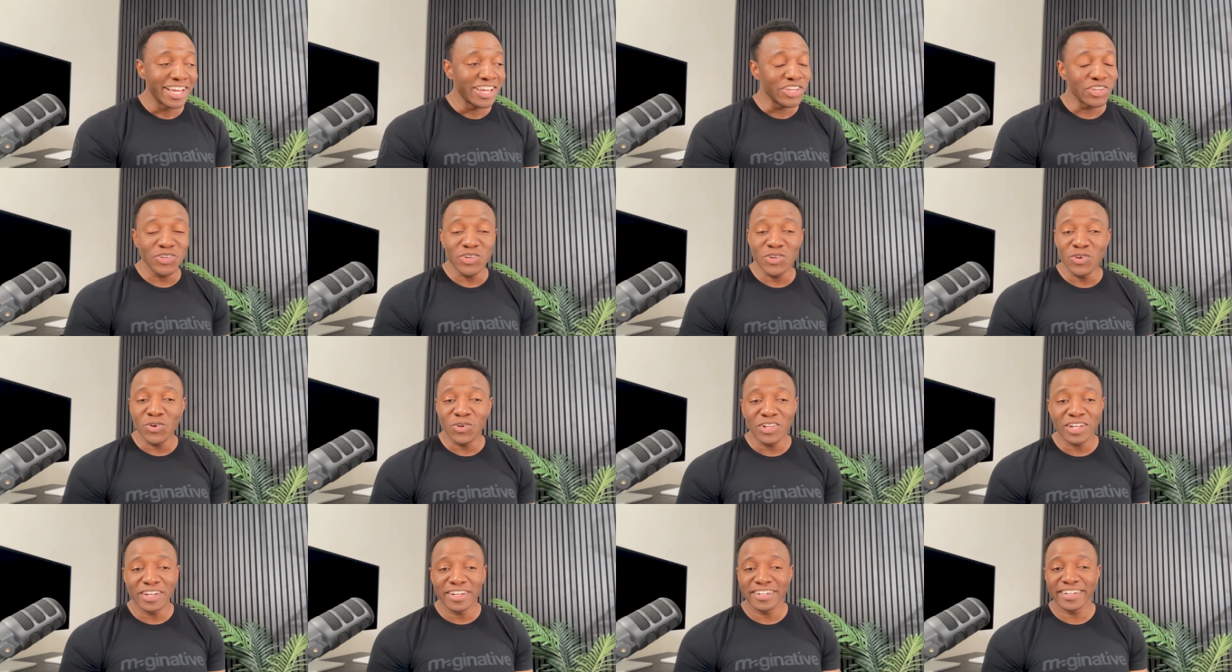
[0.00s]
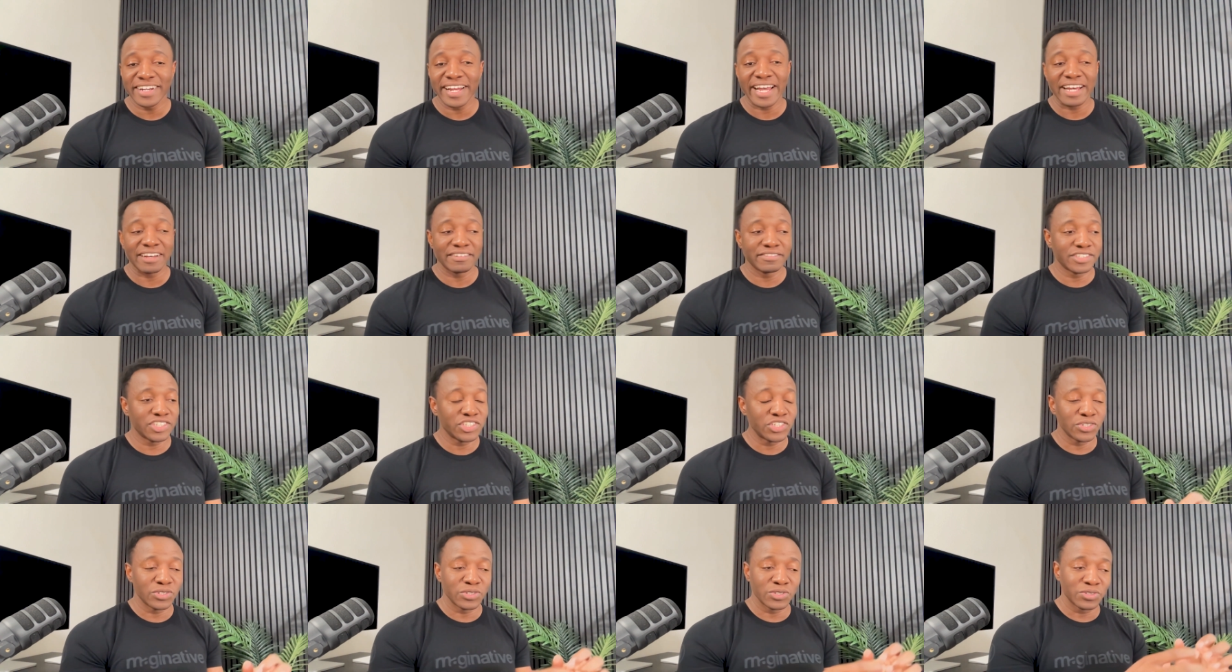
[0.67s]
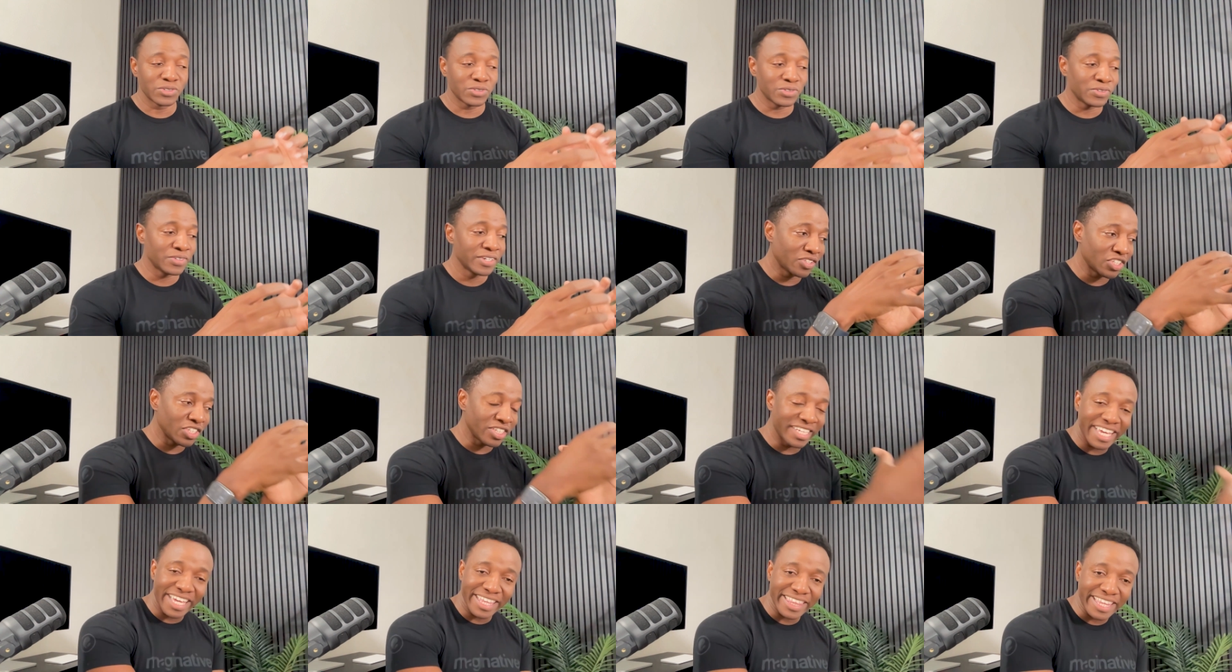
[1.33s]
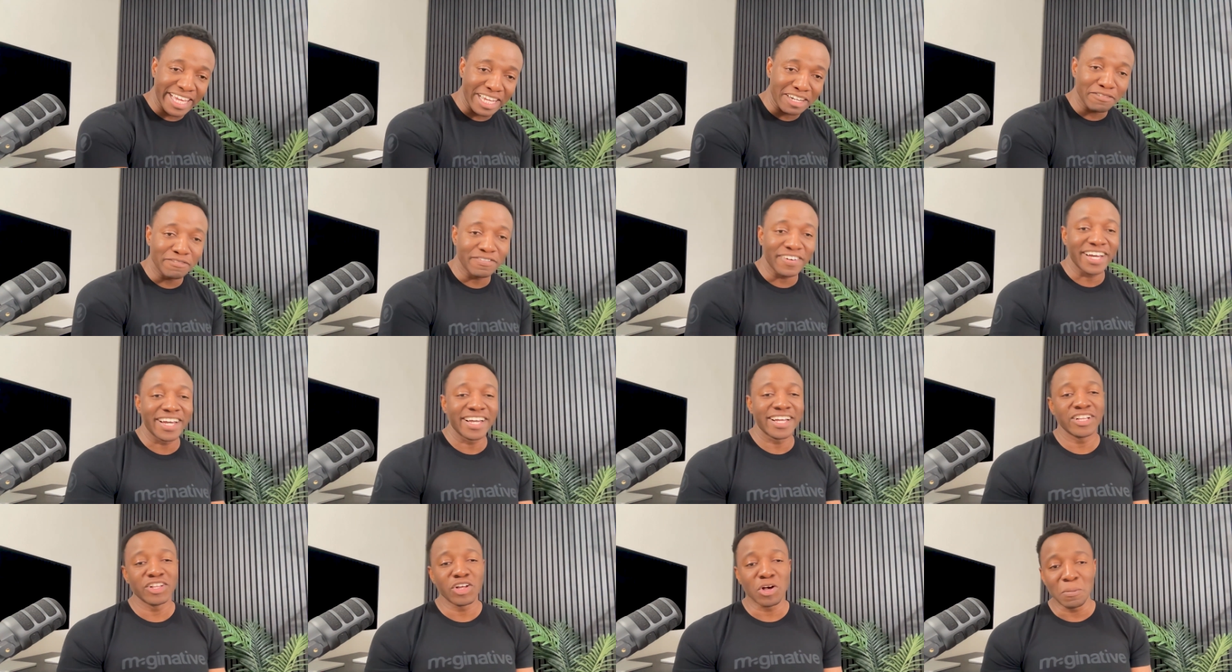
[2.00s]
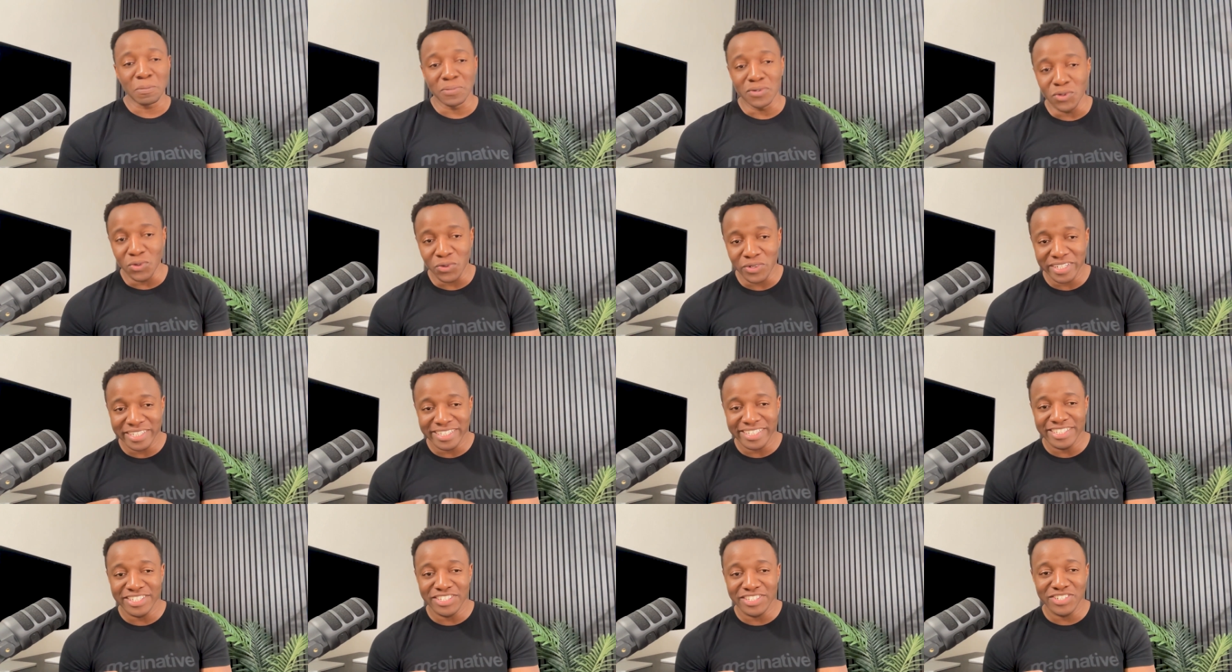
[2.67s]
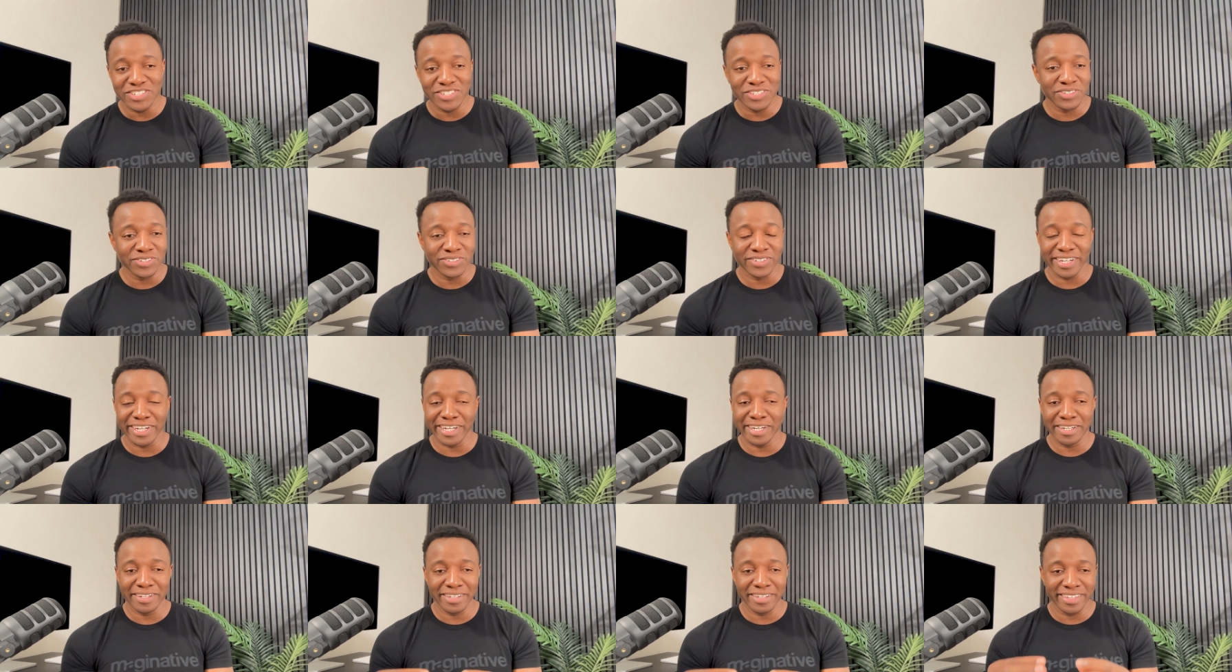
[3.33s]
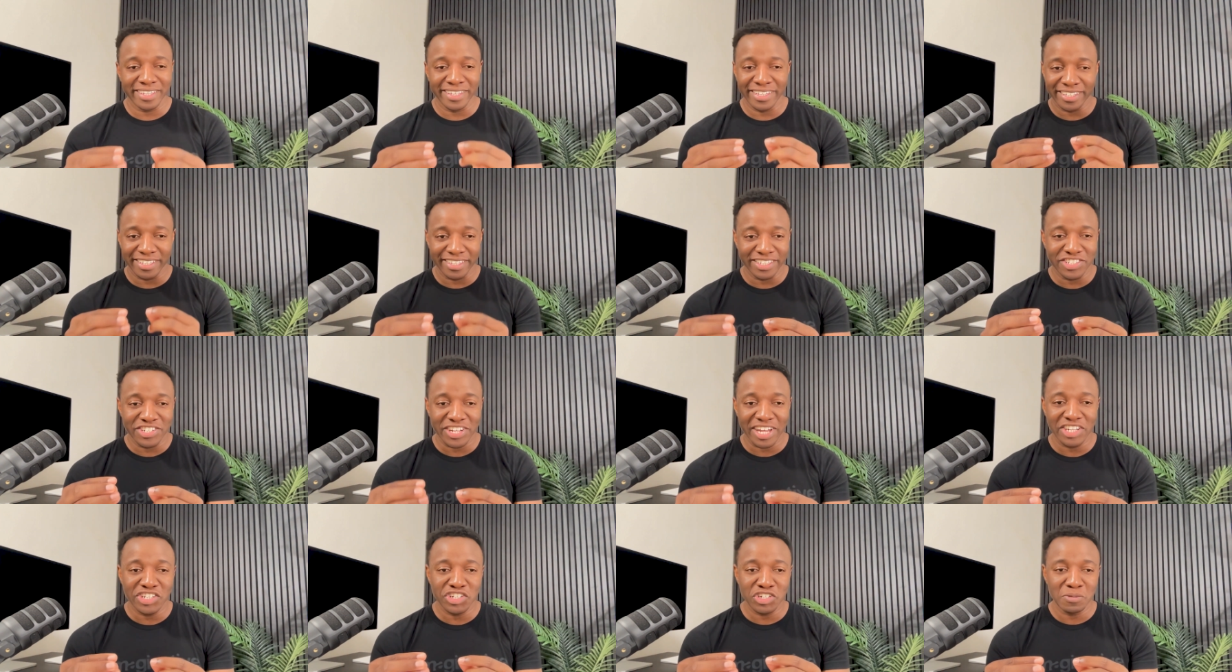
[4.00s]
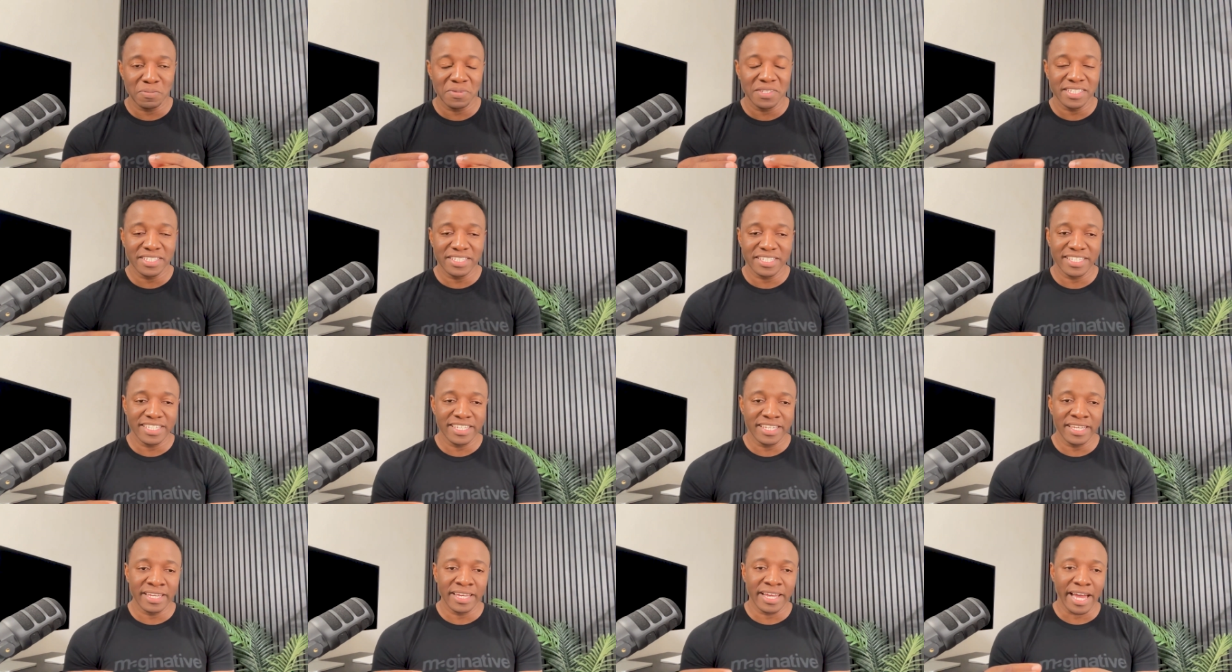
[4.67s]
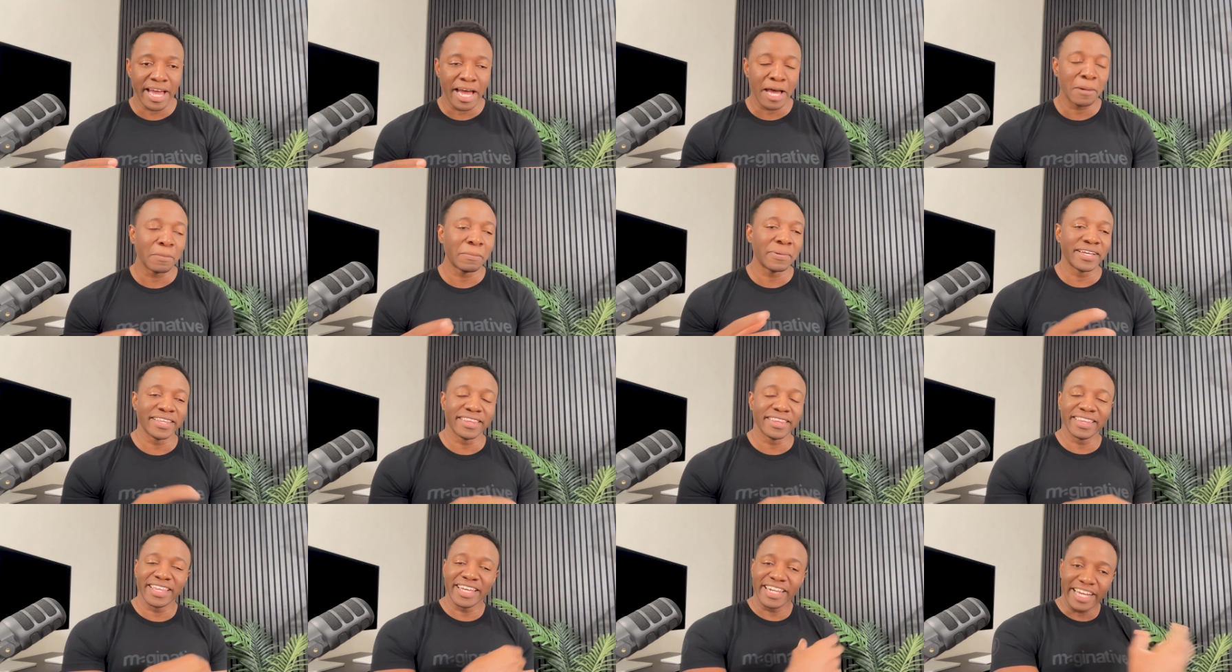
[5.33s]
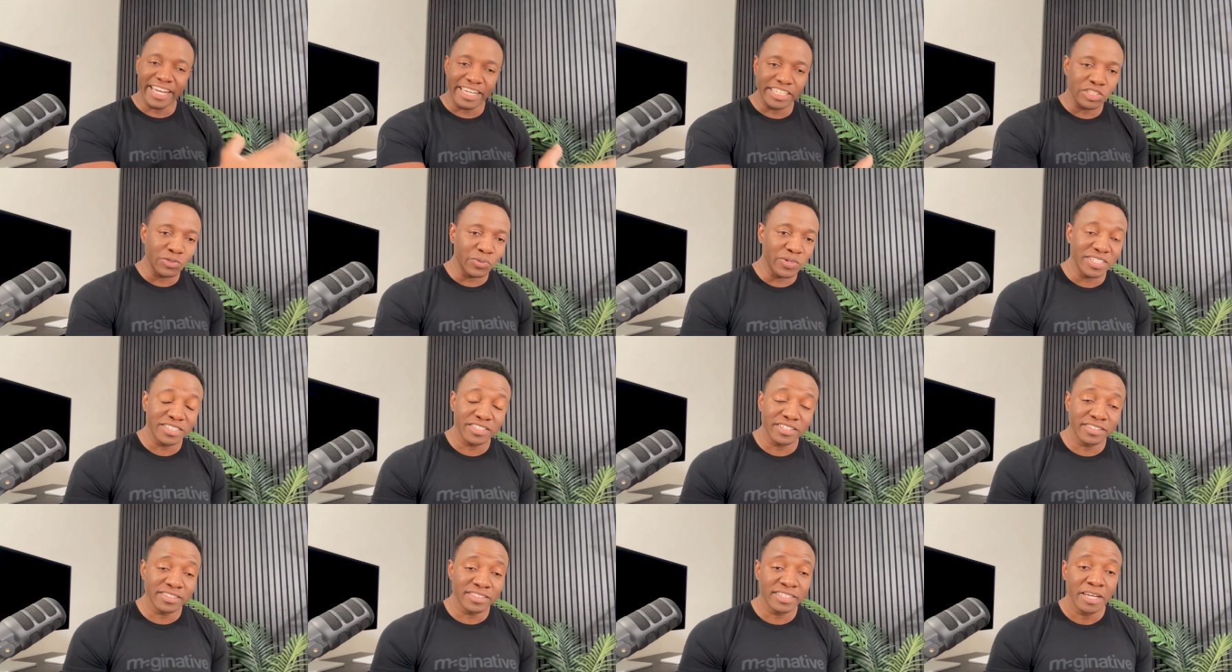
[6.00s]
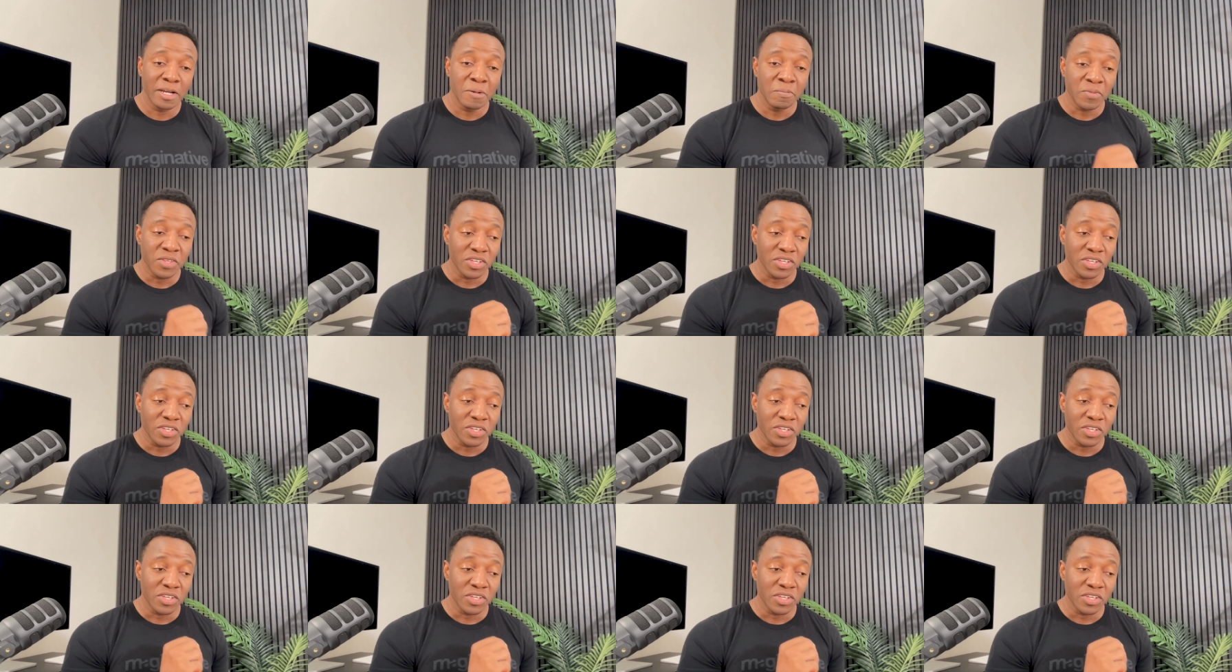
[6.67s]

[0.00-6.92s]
You no longer have to get that file, upload it into uh, the, the ChatGPT app, and then ask questions.